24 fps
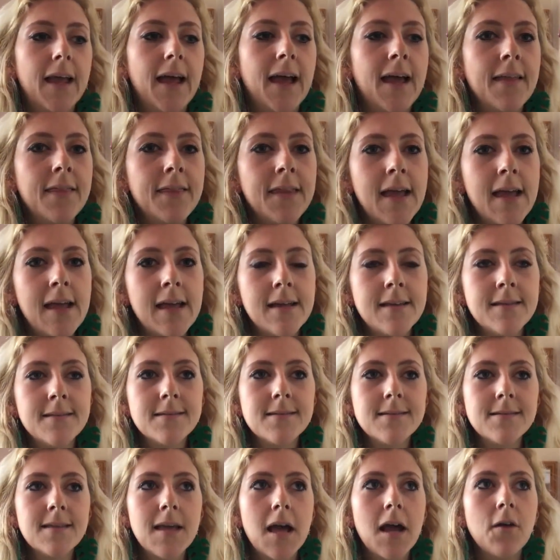And
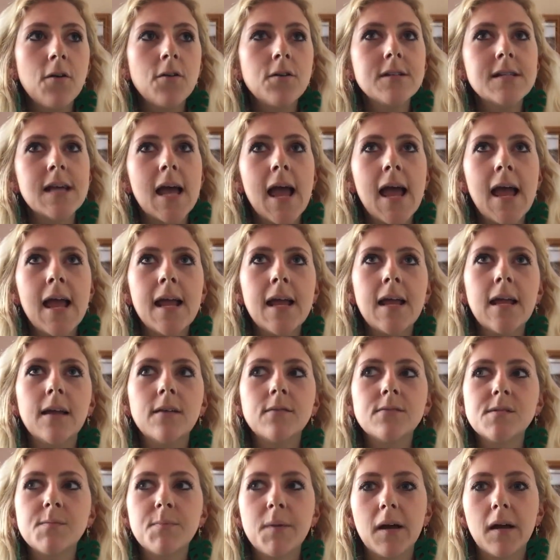then Saturday,
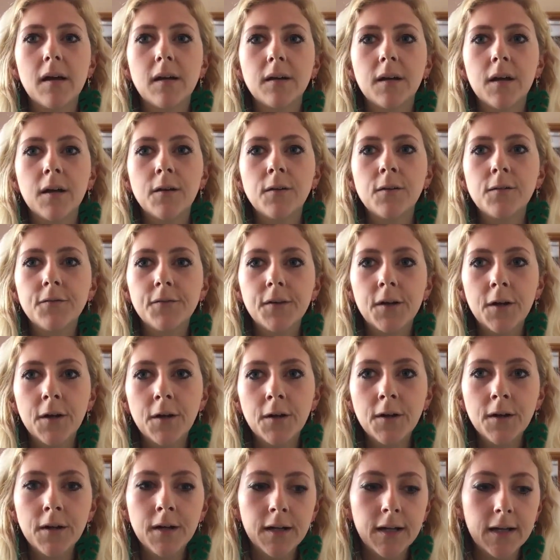I was a bit
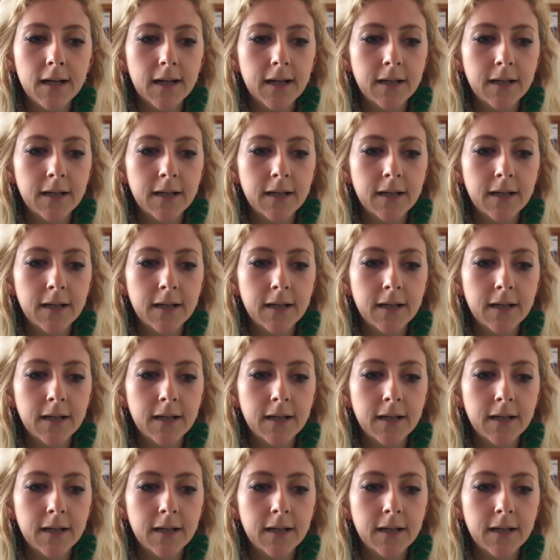hungover